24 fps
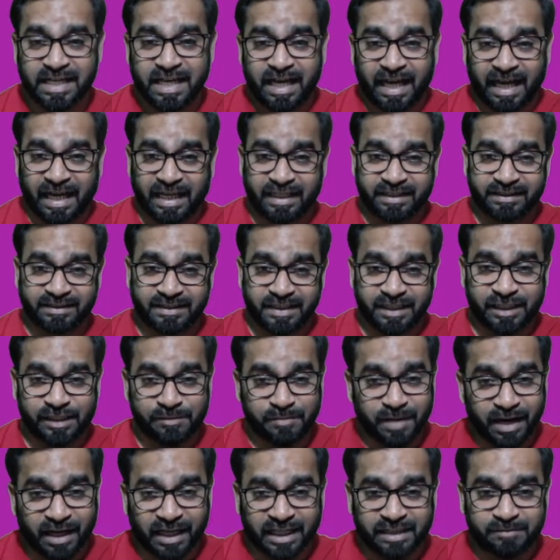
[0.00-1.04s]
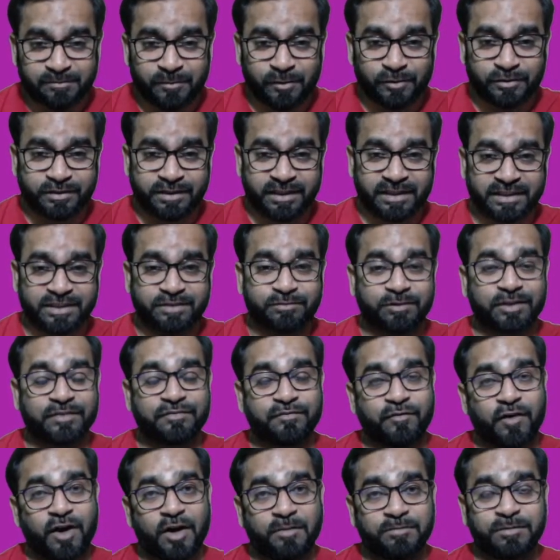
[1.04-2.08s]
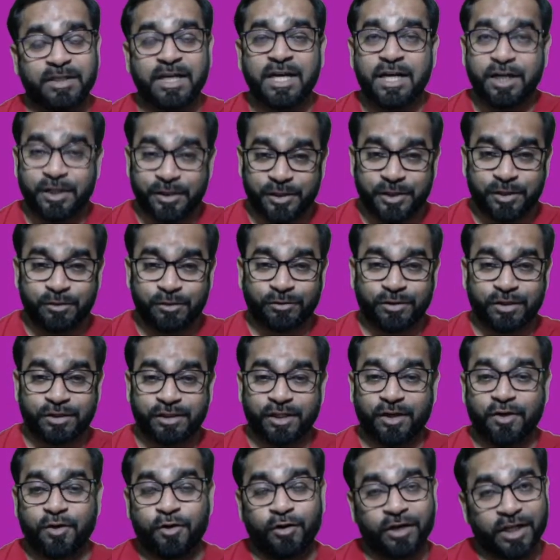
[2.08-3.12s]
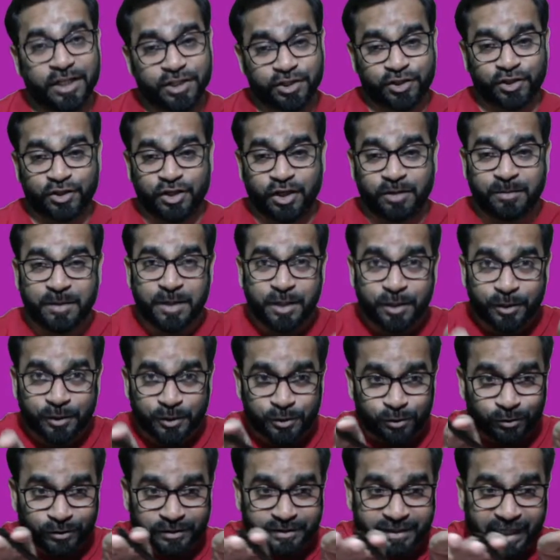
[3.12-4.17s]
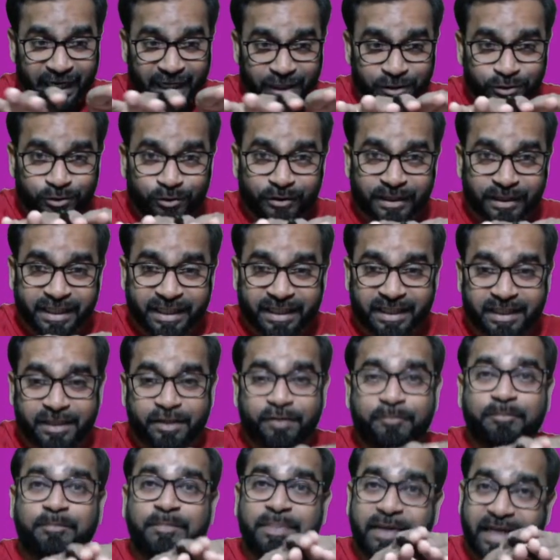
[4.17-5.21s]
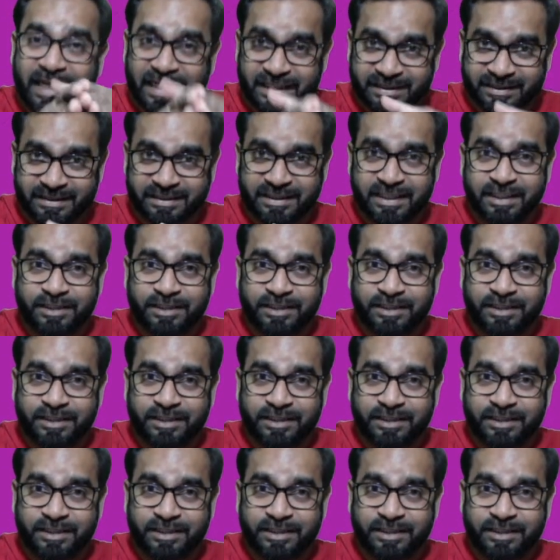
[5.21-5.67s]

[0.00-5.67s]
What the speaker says: and the Himalayan mountains were formed due to the collision of 2 tectonic plates.